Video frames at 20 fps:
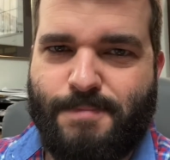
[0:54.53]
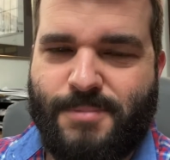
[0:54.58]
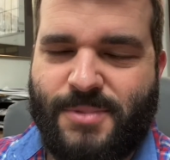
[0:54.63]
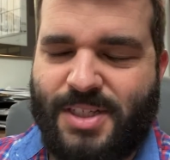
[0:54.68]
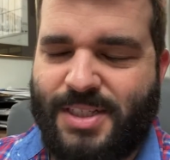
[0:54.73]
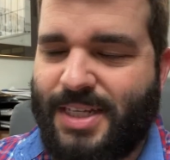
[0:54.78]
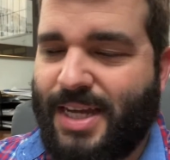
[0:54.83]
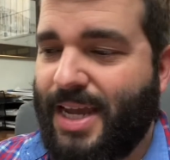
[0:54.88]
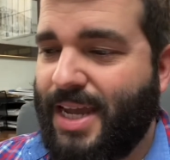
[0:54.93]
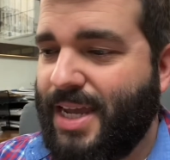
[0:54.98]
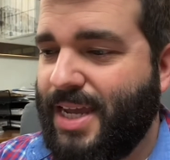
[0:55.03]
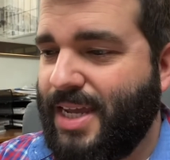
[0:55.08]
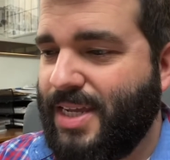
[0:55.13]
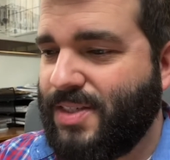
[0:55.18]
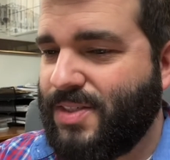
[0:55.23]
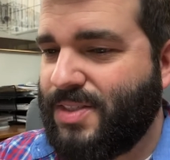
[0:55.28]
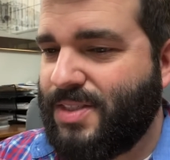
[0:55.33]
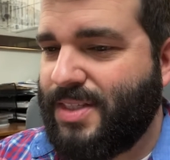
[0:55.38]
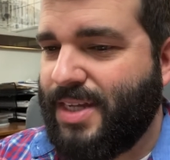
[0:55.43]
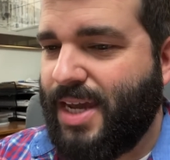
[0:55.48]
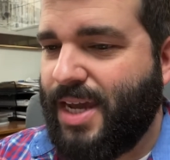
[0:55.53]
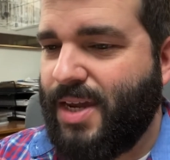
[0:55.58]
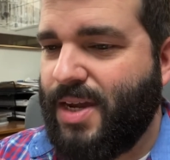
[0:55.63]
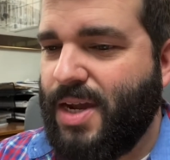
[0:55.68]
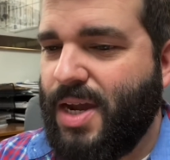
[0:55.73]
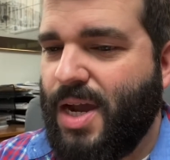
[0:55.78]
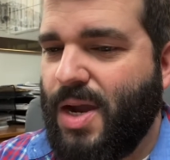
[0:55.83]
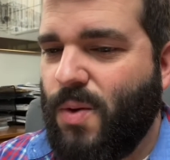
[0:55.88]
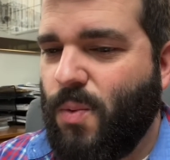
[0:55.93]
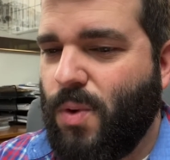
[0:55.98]
Today is the day
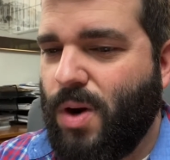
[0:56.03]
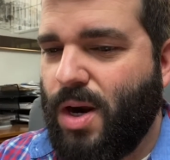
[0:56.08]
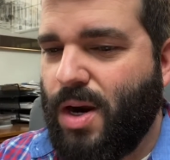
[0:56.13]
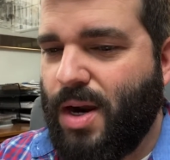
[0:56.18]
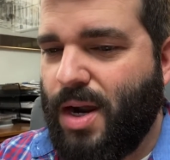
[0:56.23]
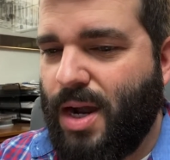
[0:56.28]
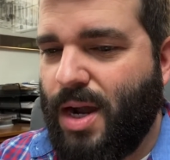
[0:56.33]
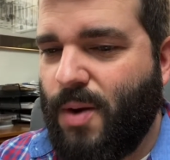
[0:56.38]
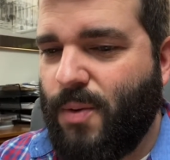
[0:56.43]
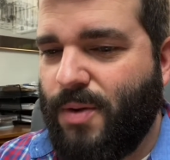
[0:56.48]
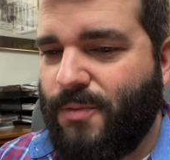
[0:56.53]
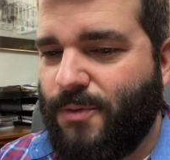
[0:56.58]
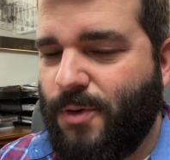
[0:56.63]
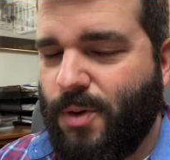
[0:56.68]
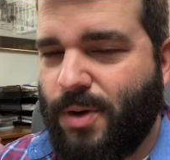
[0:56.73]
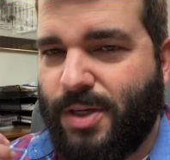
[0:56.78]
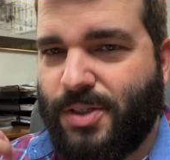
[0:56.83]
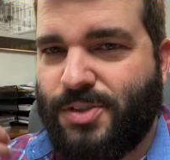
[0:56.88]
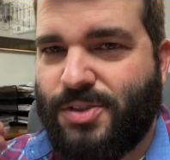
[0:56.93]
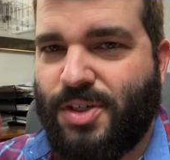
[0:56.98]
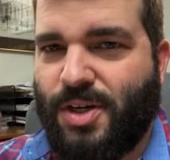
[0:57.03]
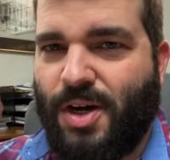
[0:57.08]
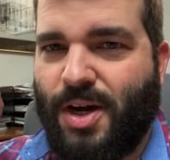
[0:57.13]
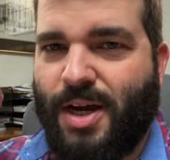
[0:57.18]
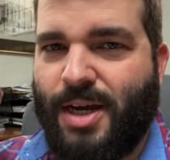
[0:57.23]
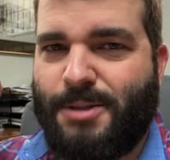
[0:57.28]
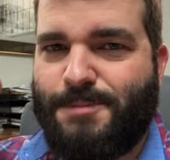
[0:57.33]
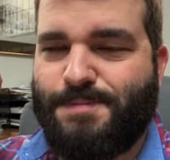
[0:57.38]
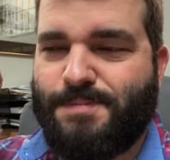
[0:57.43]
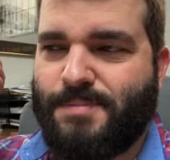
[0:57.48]
where we focus
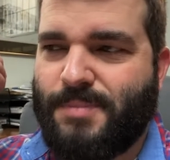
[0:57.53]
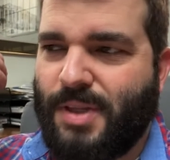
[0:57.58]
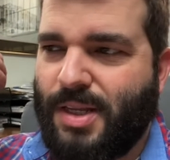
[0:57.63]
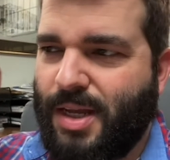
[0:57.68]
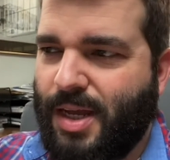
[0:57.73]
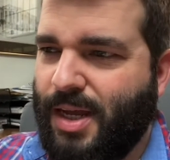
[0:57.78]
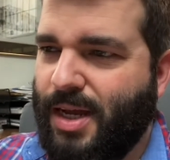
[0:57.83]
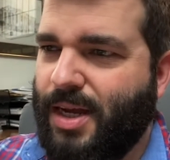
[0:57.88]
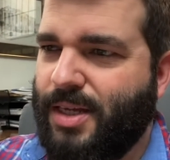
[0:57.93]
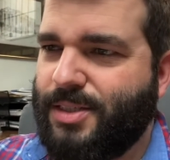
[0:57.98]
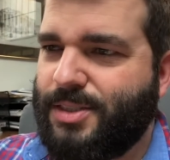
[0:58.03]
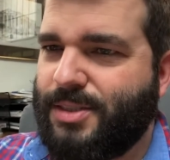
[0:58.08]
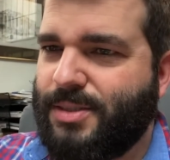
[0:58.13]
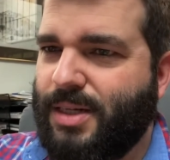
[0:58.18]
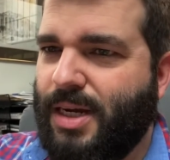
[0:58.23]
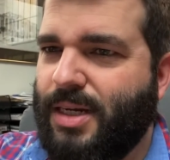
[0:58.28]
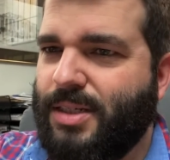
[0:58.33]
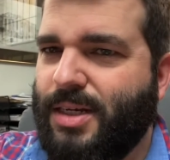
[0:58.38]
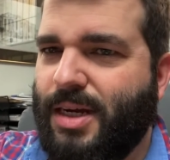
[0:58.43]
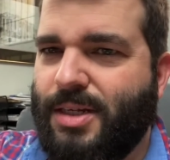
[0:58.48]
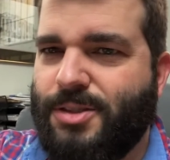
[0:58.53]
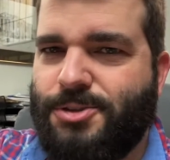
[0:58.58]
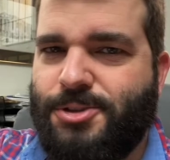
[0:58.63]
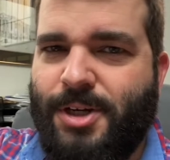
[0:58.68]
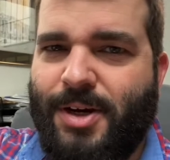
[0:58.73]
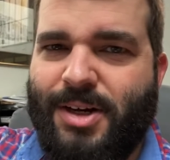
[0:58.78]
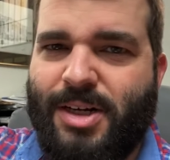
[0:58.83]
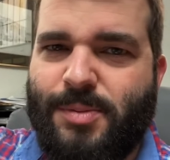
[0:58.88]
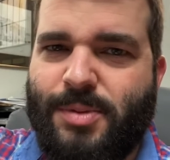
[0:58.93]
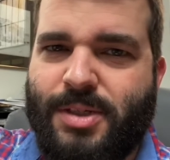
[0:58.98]
on
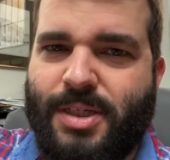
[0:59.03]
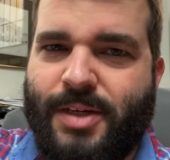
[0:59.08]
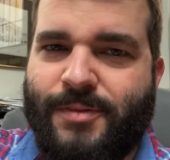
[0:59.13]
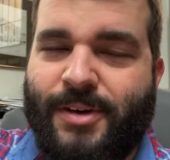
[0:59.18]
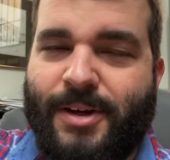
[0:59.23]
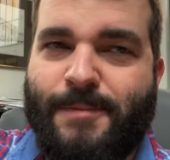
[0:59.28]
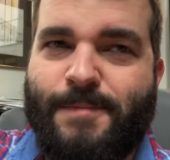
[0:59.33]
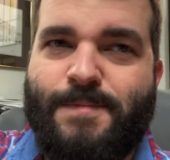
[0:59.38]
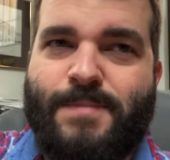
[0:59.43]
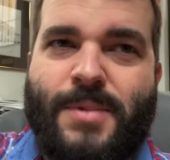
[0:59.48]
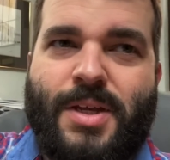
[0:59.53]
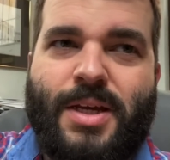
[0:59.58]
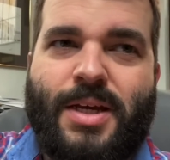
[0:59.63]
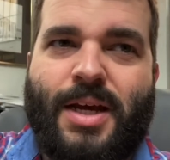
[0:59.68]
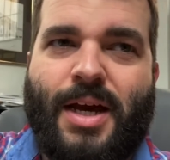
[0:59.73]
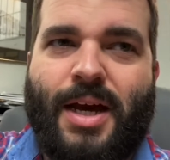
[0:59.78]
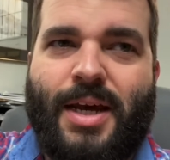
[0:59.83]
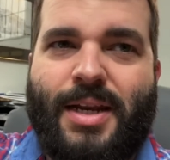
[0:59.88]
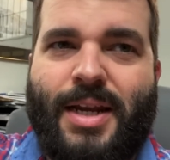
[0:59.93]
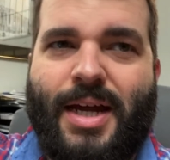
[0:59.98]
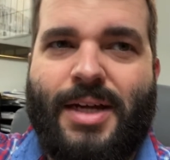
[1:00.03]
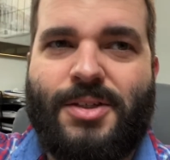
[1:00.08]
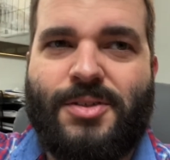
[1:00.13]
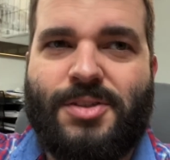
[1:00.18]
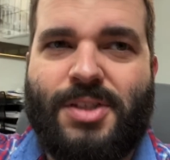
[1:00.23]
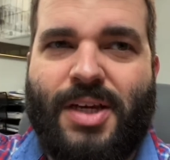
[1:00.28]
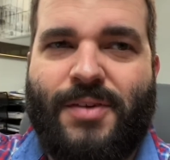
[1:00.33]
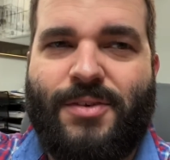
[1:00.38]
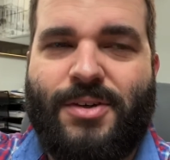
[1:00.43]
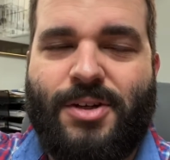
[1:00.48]
charitable giving, not
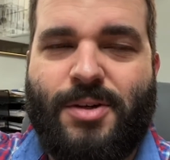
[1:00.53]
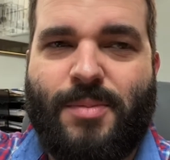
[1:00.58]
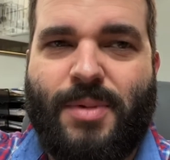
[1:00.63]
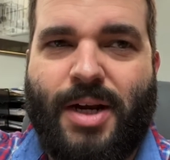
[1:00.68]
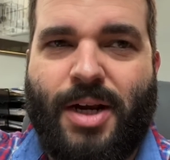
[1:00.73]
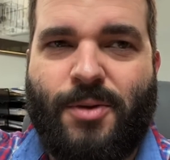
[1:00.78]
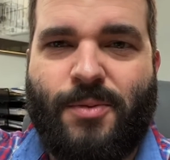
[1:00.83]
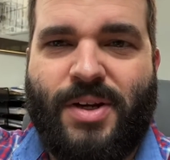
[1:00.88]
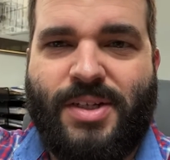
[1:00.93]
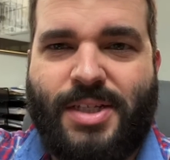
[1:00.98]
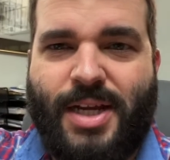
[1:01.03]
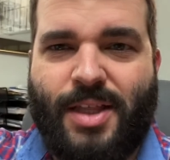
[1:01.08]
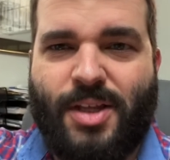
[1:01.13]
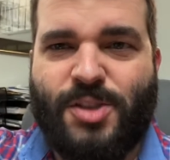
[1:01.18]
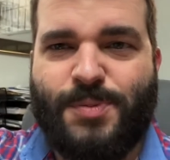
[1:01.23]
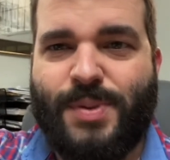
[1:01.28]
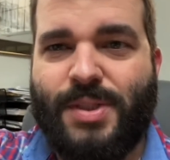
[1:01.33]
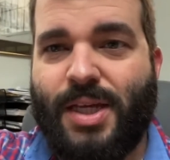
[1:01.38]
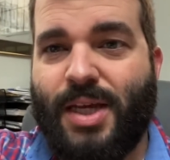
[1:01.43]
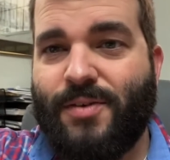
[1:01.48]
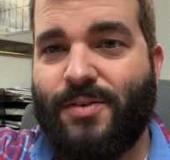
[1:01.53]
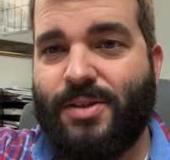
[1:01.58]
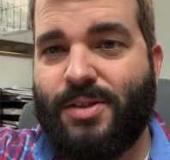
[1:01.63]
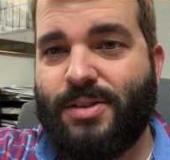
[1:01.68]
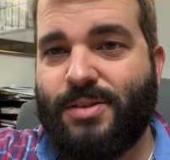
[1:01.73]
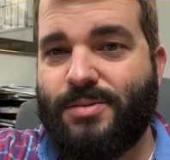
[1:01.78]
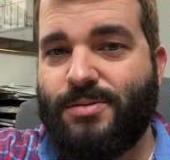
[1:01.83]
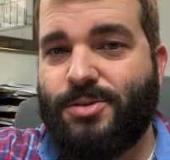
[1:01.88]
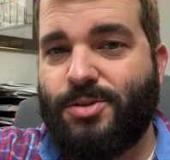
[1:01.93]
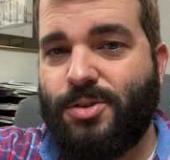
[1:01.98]
just giving your money to retailers, but
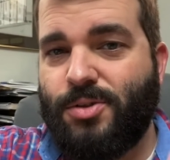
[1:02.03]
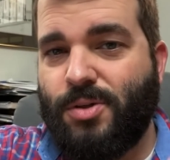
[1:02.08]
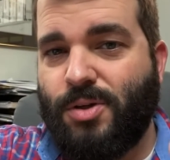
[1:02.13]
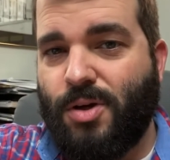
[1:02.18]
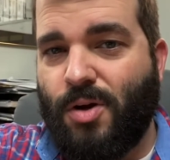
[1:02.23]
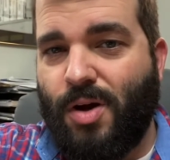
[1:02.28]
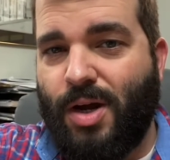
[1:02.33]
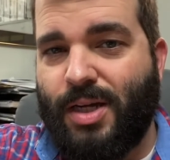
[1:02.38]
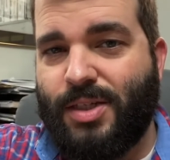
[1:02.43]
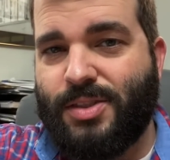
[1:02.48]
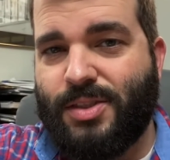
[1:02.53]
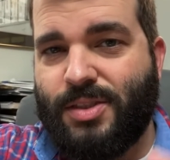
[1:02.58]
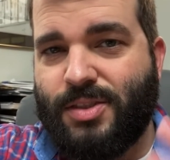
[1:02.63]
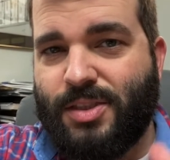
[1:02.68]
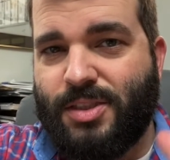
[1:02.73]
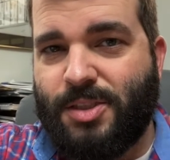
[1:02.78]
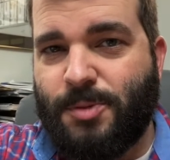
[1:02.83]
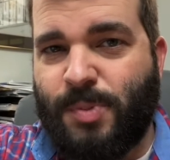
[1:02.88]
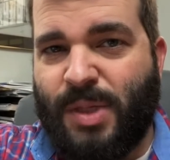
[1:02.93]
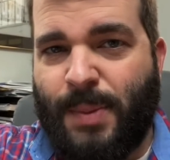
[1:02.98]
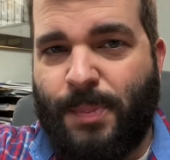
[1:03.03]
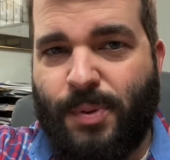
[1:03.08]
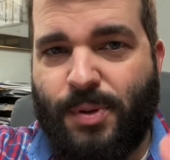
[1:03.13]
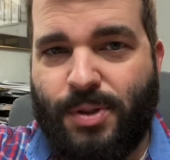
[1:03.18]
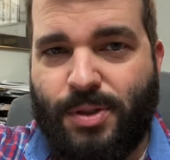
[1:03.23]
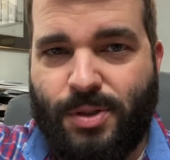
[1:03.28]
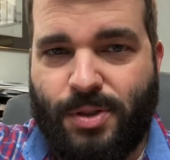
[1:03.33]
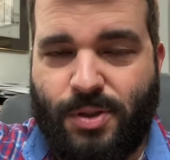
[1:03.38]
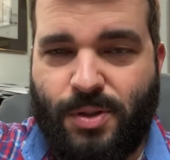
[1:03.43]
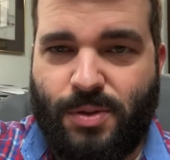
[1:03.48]
giving to causes and to
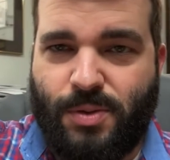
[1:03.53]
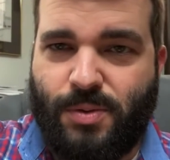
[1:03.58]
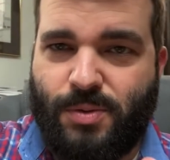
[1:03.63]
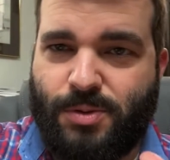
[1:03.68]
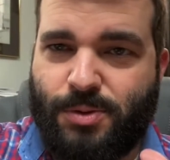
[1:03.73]
people who